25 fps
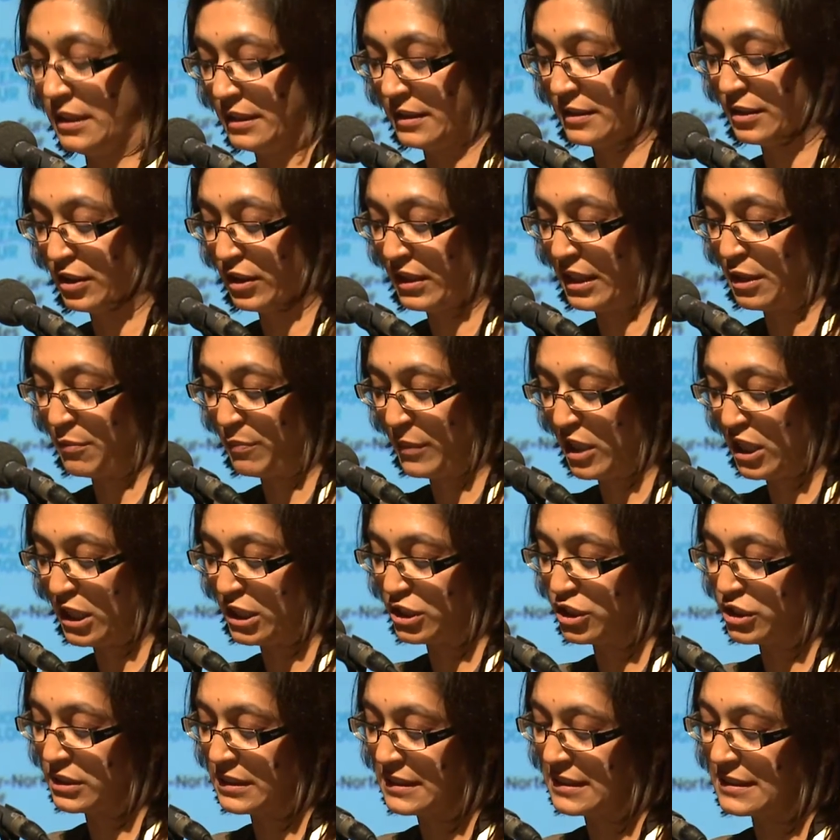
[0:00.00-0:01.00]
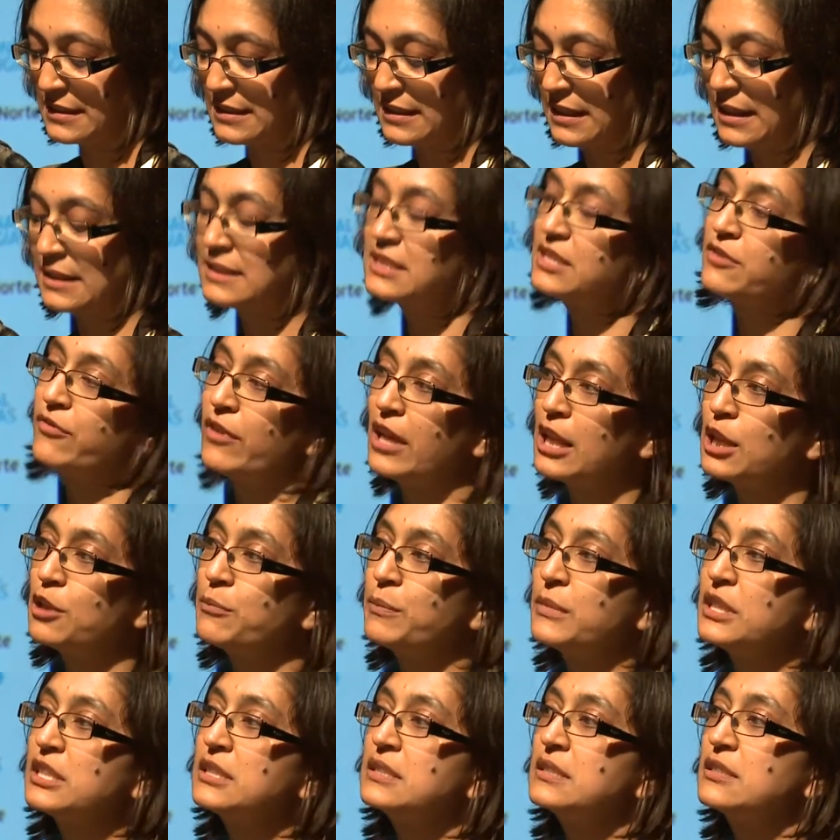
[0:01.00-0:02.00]
to the emergence and
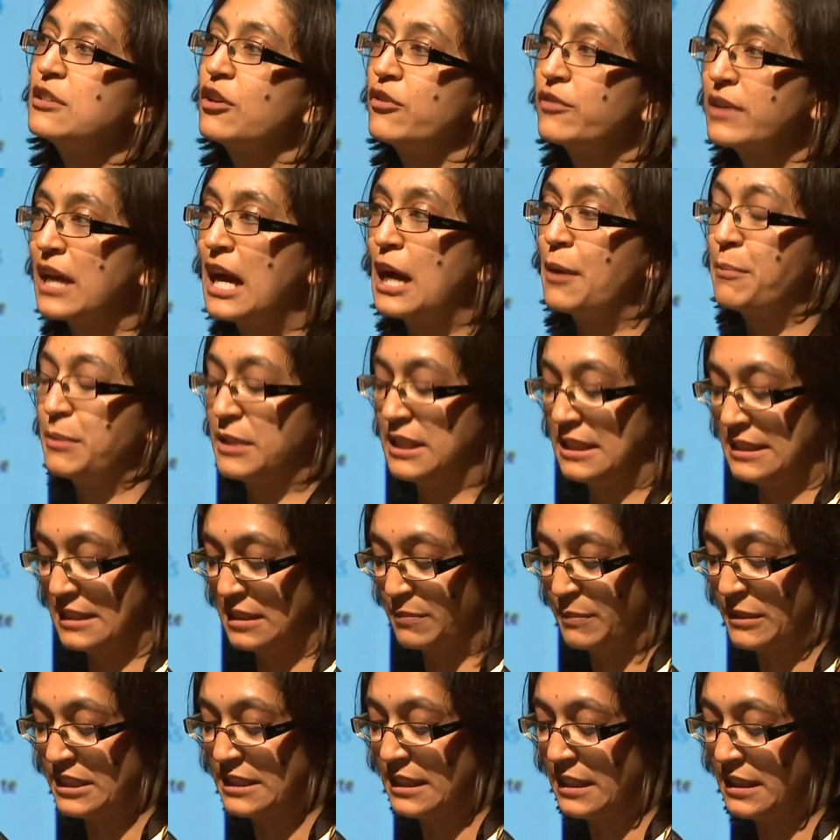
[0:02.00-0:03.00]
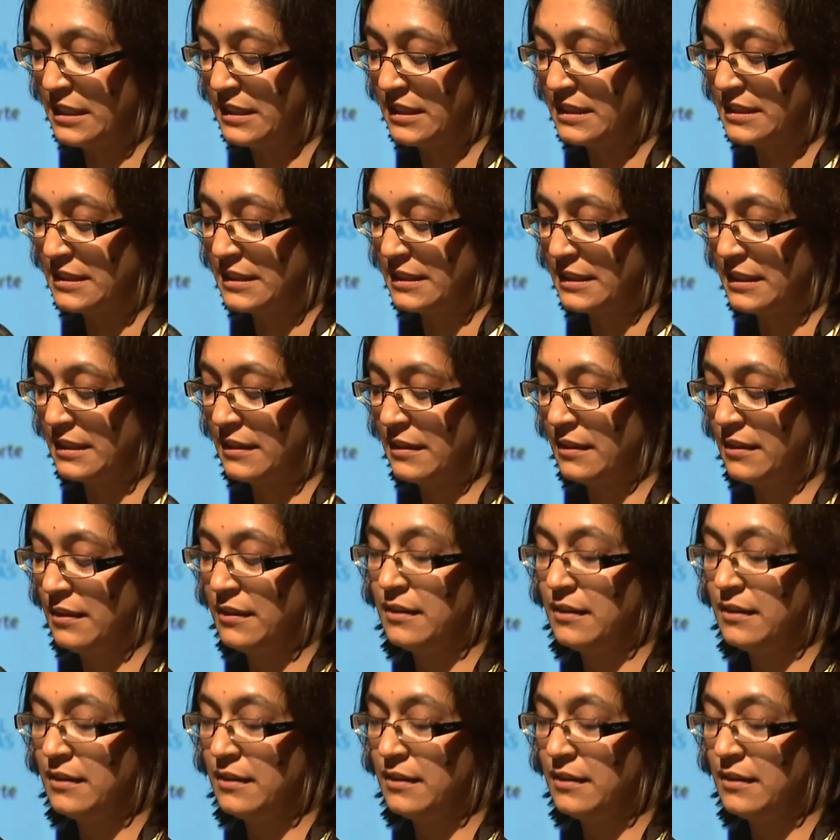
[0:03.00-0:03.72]
development of capitalist modernity,